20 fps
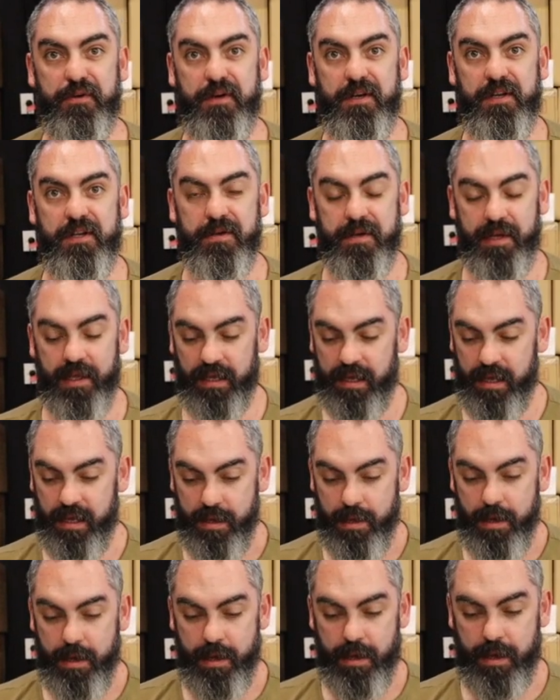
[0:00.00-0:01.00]
Hollow here.
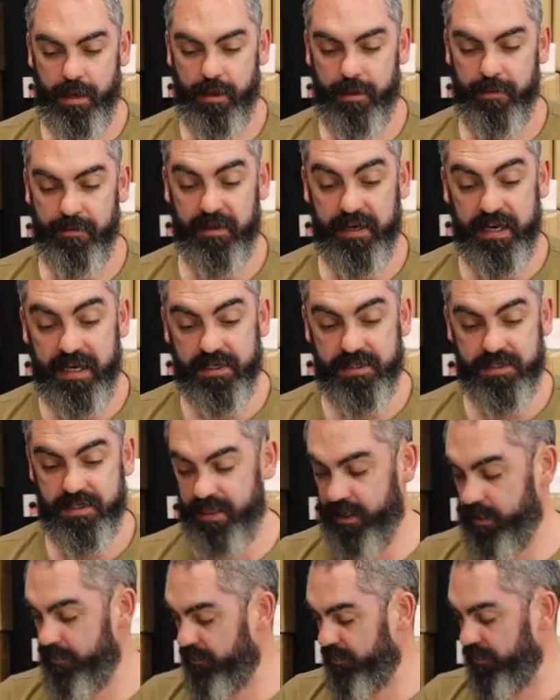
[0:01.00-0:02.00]
The next
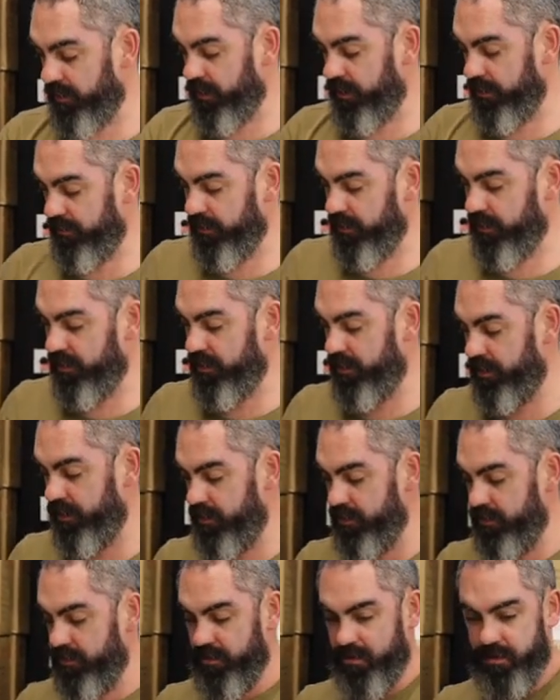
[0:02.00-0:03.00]
step, I'm going to
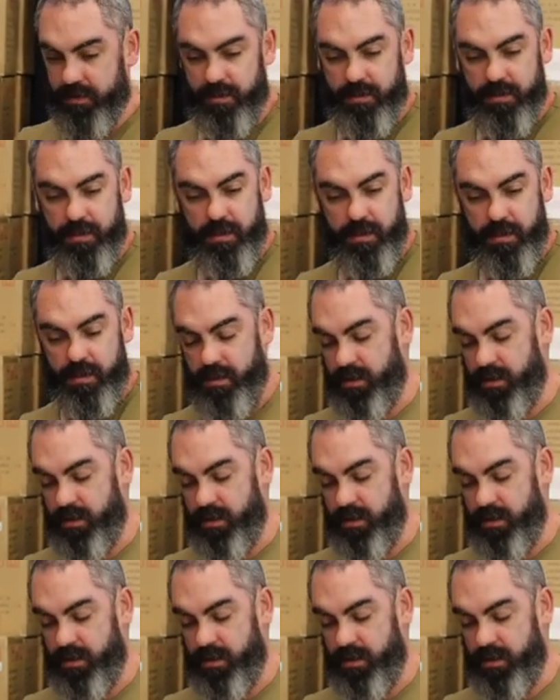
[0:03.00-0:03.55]
use